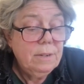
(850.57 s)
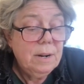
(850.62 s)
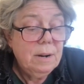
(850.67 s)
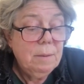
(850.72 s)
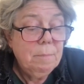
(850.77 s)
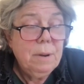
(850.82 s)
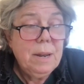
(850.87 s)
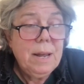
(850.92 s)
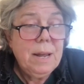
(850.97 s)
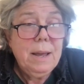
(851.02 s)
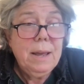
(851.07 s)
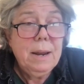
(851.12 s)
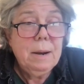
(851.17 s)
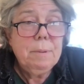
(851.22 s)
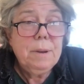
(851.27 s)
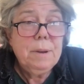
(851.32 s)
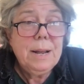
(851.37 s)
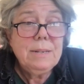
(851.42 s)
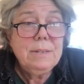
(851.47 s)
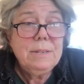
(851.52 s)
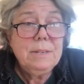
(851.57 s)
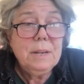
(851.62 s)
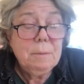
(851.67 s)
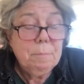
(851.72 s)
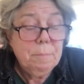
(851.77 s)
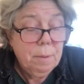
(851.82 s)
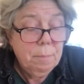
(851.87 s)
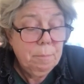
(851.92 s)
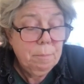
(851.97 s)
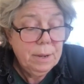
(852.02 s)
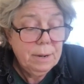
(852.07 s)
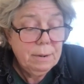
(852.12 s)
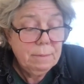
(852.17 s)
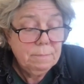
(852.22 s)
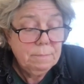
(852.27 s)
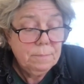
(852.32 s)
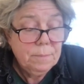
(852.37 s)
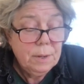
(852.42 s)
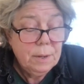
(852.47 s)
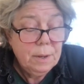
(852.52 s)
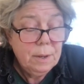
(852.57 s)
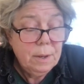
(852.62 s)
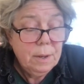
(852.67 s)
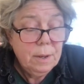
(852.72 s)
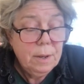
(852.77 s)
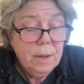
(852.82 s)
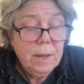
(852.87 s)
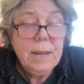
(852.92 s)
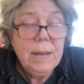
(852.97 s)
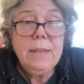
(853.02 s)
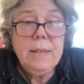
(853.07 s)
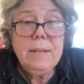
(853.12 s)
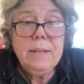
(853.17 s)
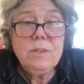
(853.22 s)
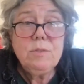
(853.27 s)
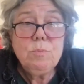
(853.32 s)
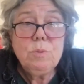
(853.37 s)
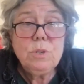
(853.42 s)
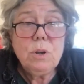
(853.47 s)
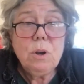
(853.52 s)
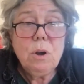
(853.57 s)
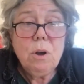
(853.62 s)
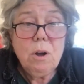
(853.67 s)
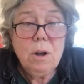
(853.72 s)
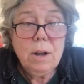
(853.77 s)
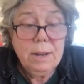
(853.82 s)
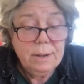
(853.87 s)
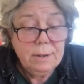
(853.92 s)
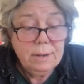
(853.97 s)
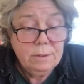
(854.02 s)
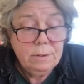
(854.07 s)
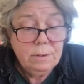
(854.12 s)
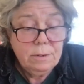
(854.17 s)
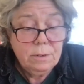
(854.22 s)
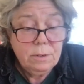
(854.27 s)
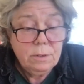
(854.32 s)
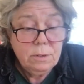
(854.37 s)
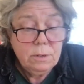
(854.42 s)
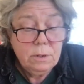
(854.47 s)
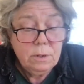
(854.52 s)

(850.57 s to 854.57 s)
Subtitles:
and a plastic pumpkin. And this was August.